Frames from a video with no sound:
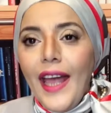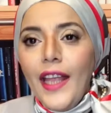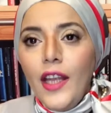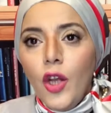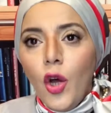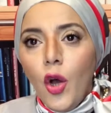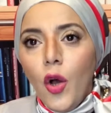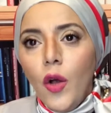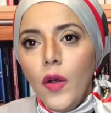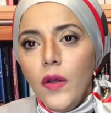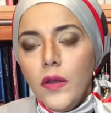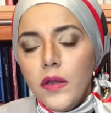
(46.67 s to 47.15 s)

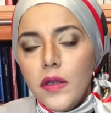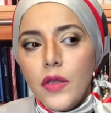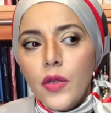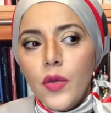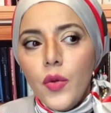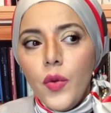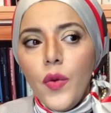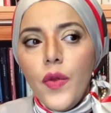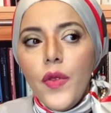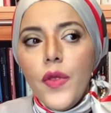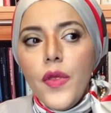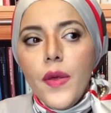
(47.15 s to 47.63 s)

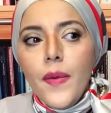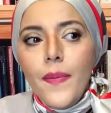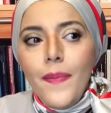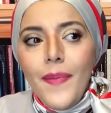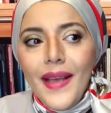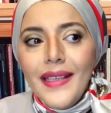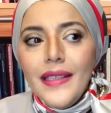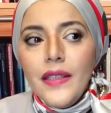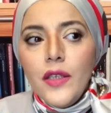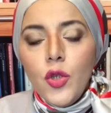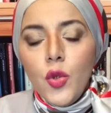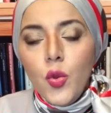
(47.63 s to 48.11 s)
also the
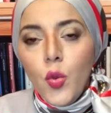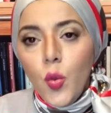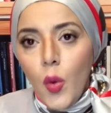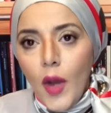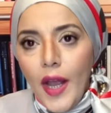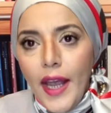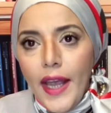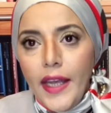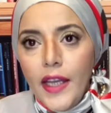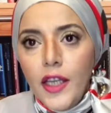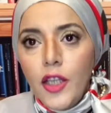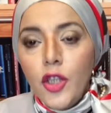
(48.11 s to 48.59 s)
best
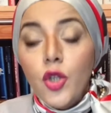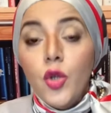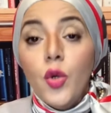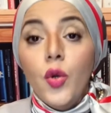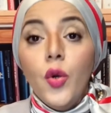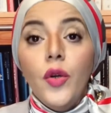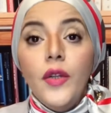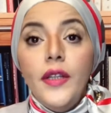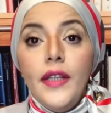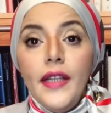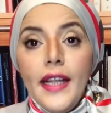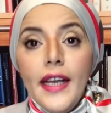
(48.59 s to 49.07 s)
way to
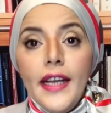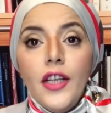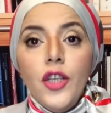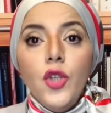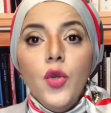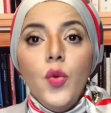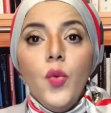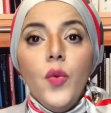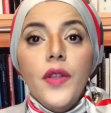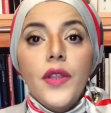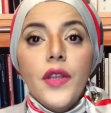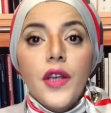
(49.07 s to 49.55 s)
connect
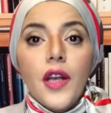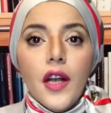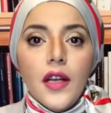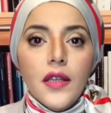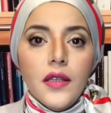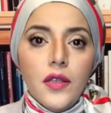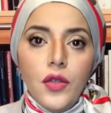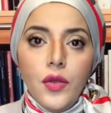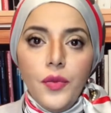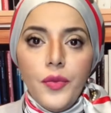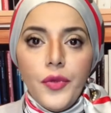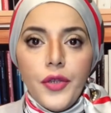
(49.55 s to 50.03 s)
with
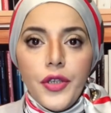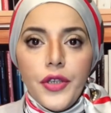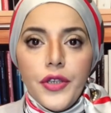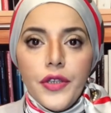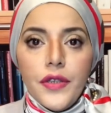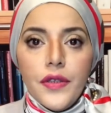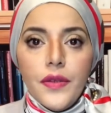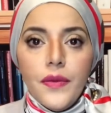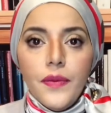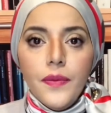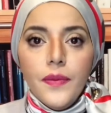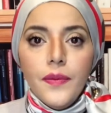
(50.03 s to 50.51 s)

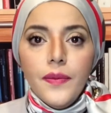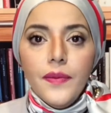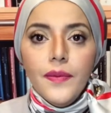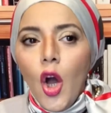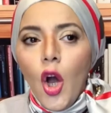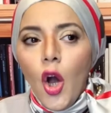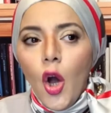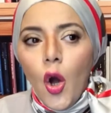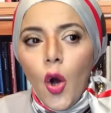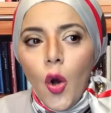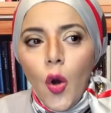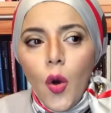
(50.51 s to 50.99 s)
customers.
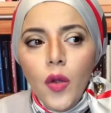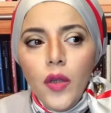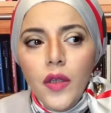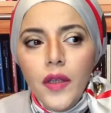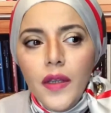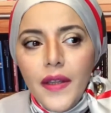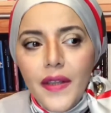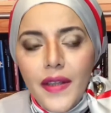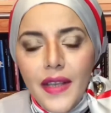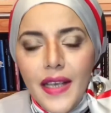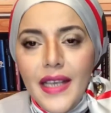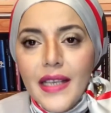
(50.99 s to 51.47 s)
All
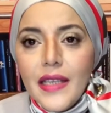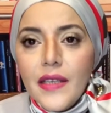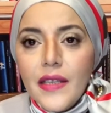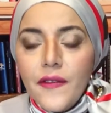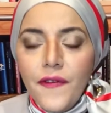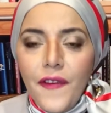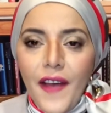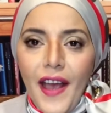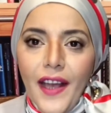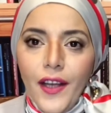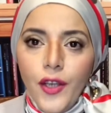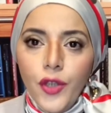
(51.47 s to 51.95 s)
these
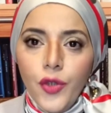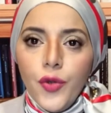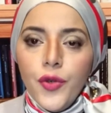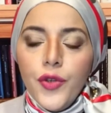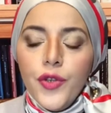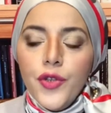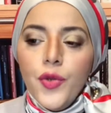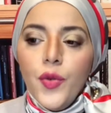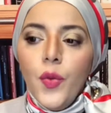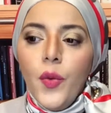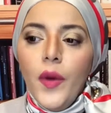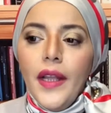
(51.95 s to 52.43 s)

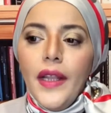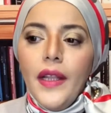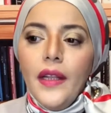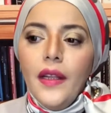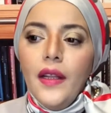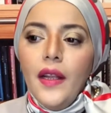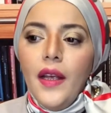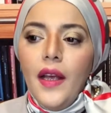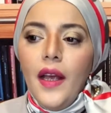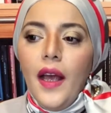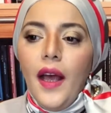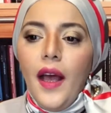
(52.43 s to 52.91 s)
factors will
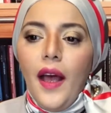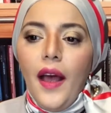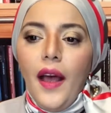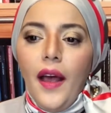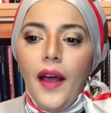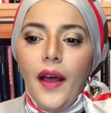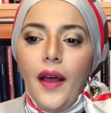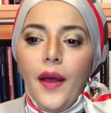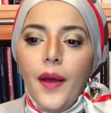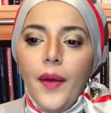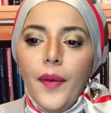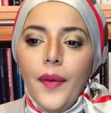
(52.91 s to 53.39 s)

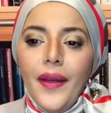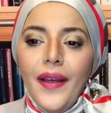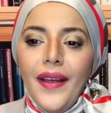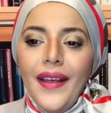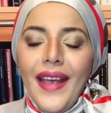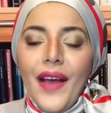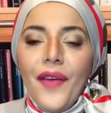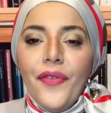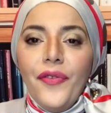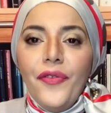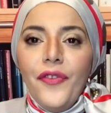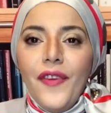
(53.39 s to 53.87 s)

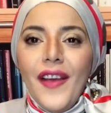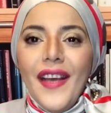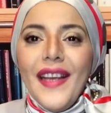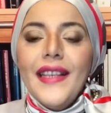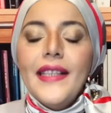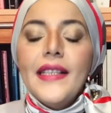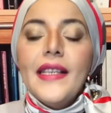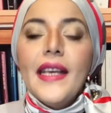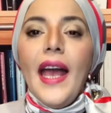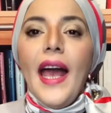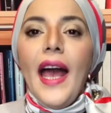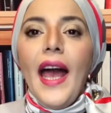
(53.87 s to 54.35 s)

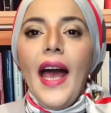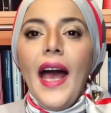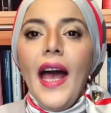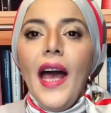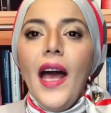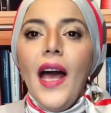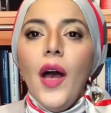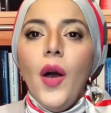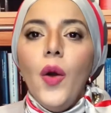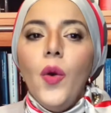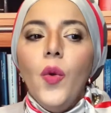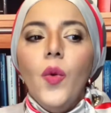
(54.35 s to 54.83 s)
affect
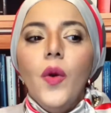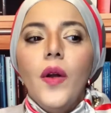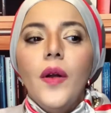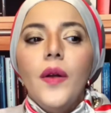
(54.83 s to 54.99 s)
how